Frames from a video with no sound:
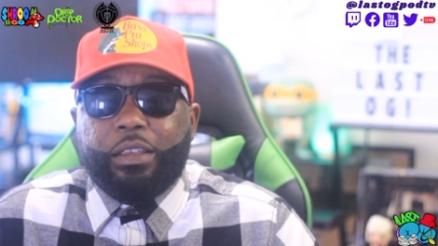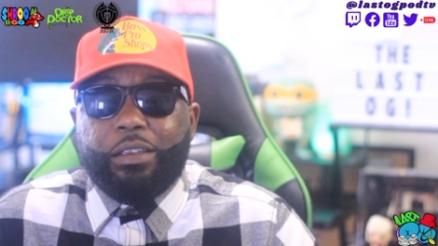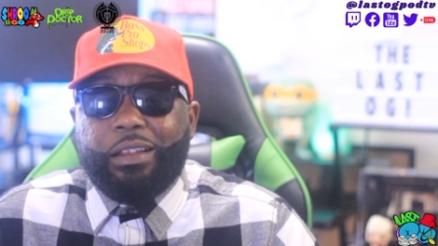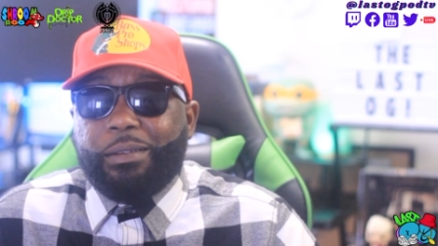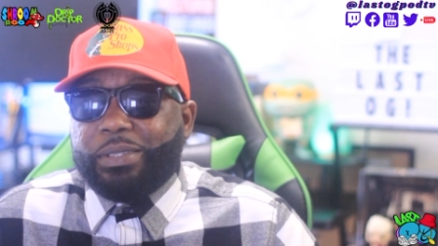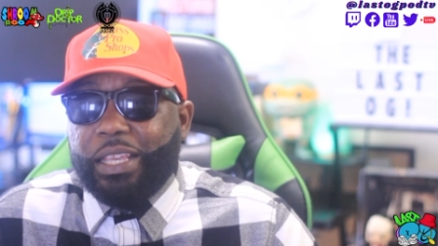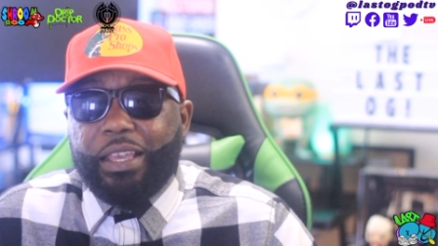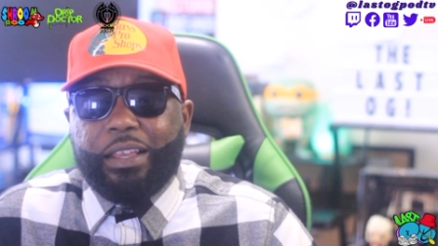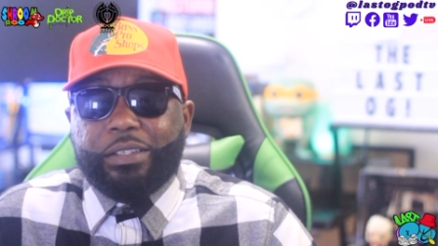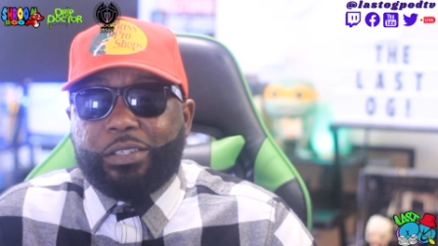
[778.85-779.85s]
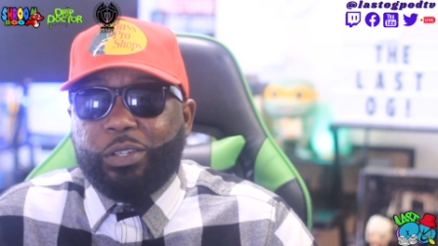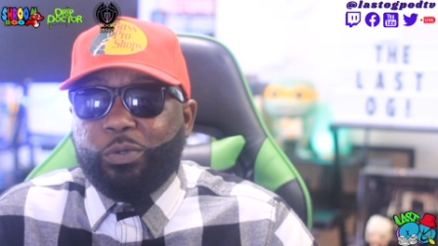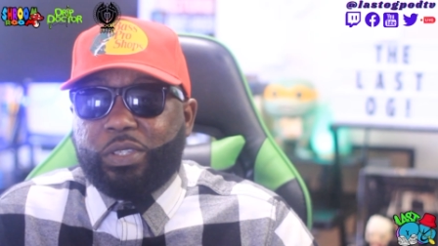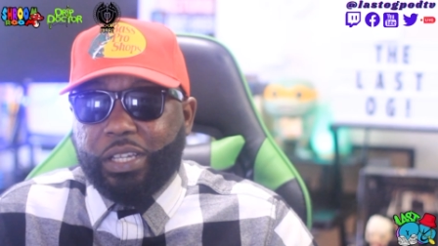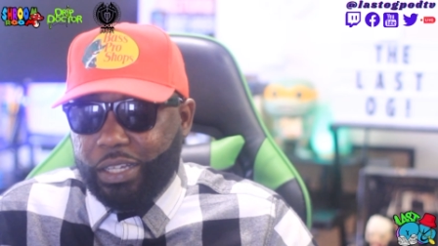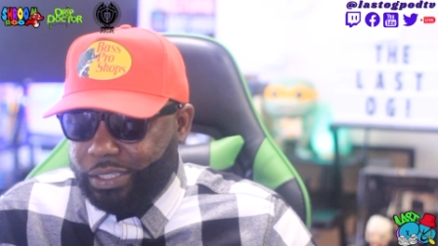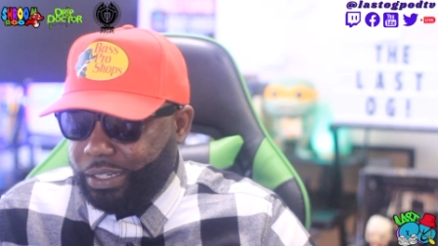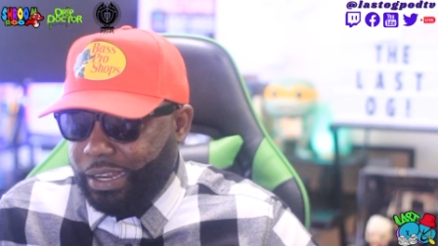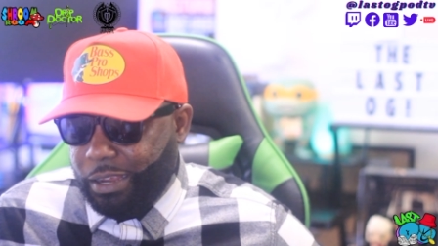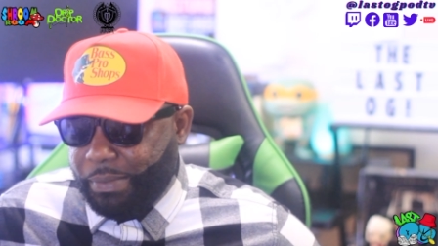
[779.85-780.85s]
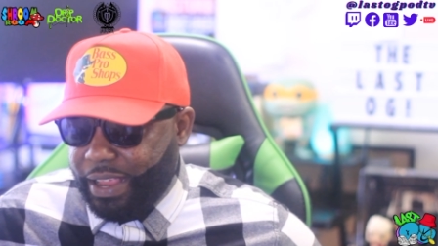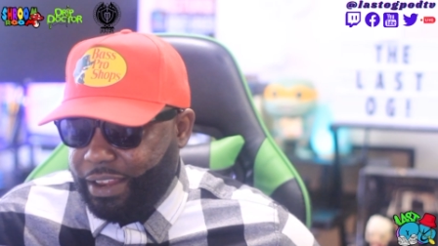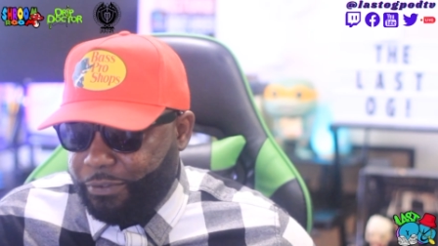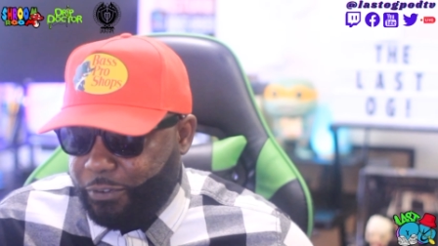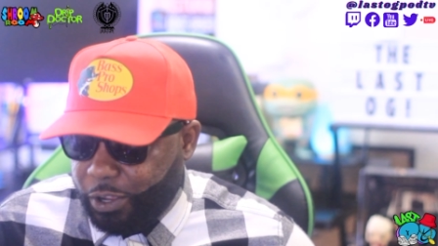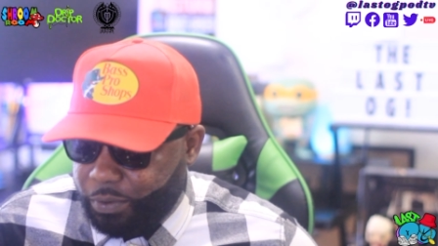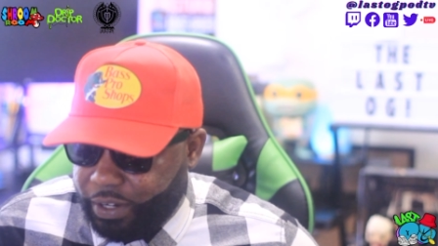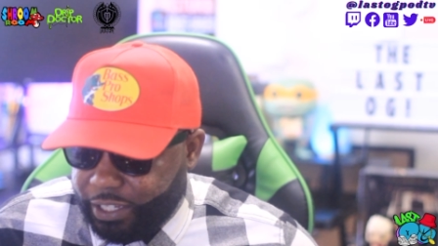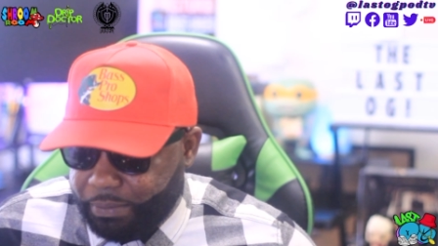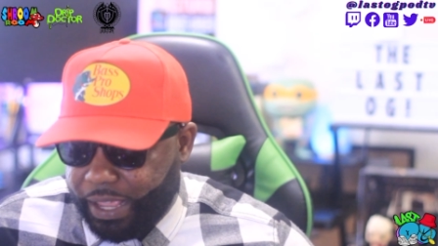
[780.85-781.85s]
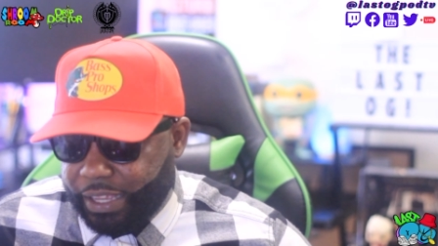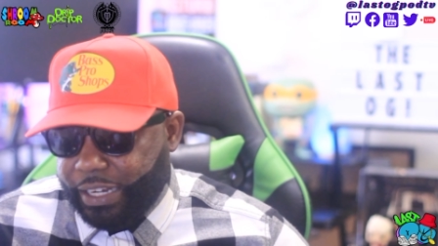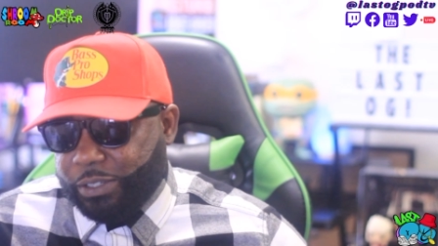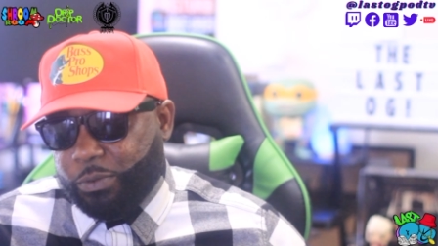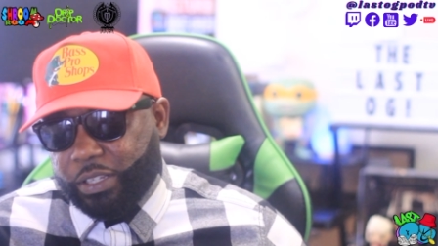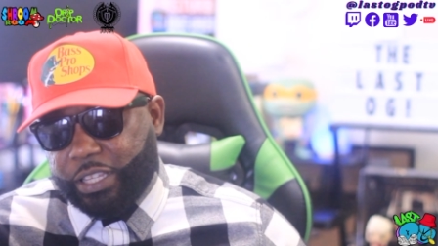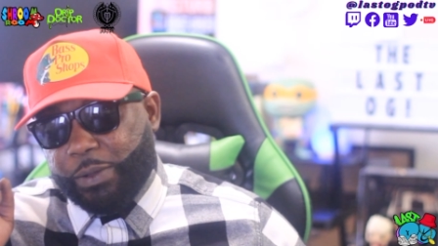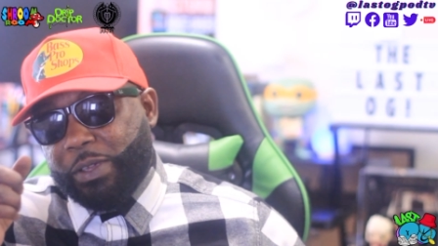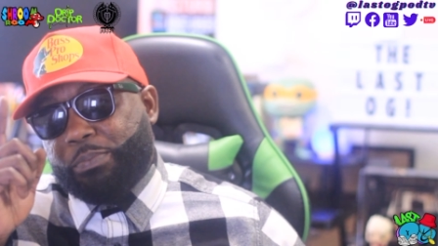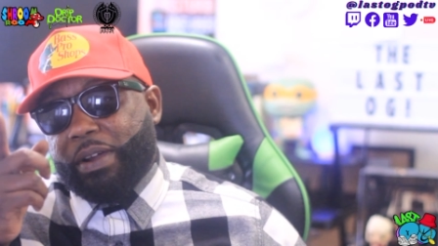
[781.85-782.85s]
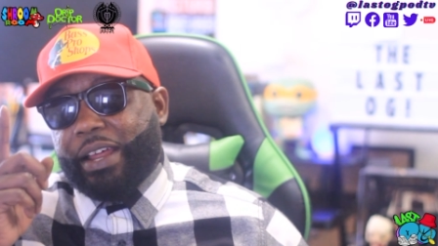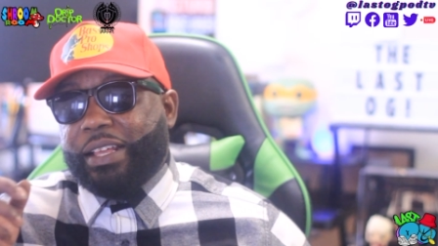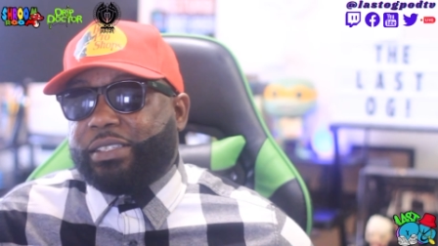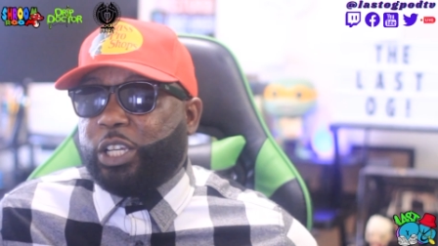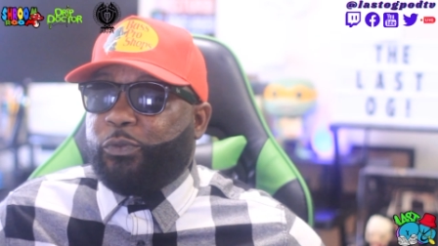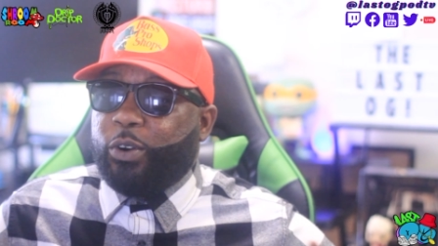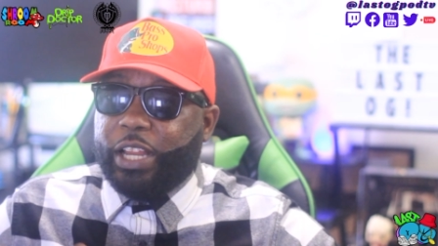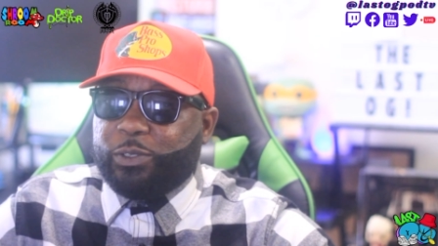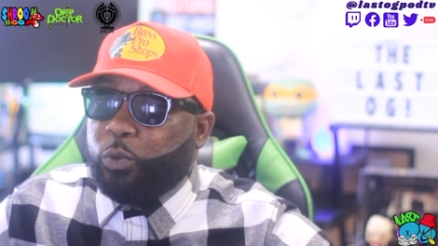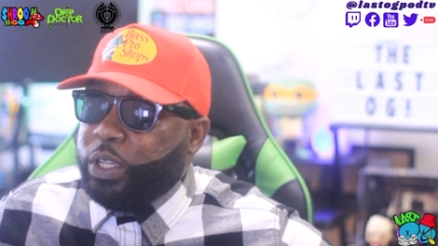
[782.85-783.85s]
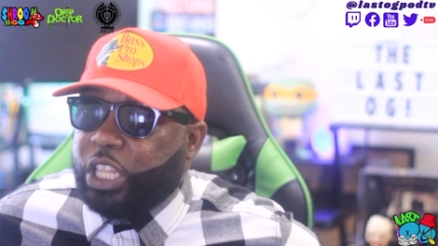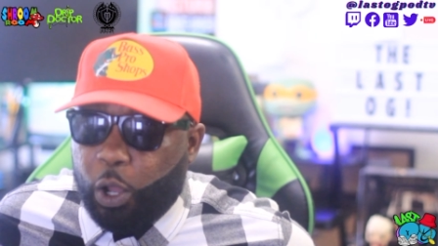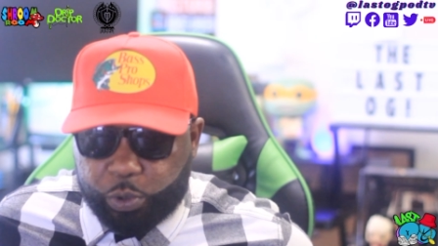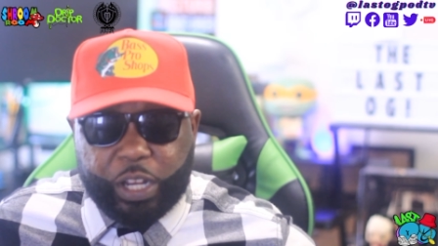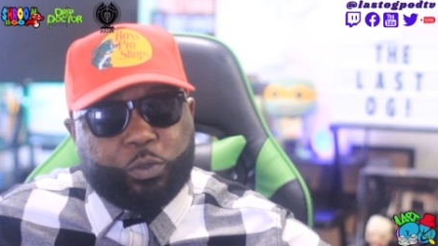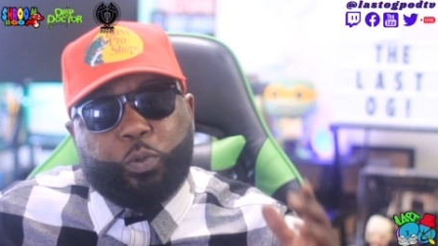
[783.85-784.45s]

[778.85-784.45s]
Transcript: You know what I'm saying? Salute to us and everybody that fuck with us, man. Cause that's one thing we pride ourselves on. That's what we don't do. That's